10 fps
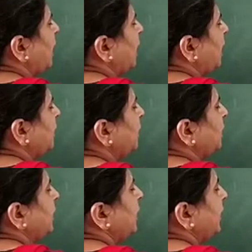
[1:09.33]
are
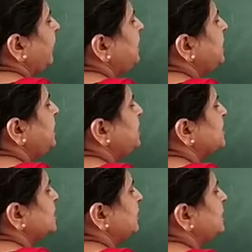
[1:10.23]

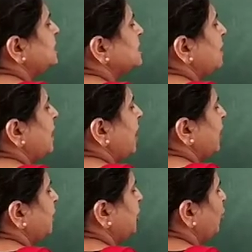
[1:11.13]
integers
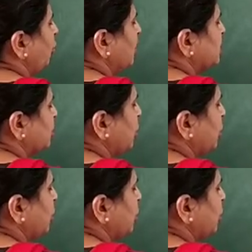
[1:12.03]
and Q is